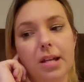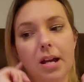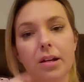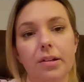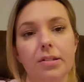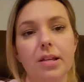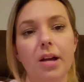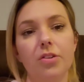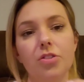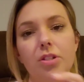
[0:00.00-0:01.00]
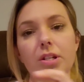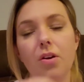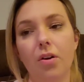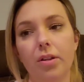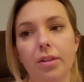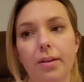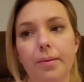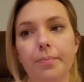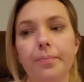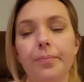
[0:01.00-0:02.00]
tags actually on
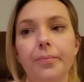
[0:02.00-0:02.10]
them.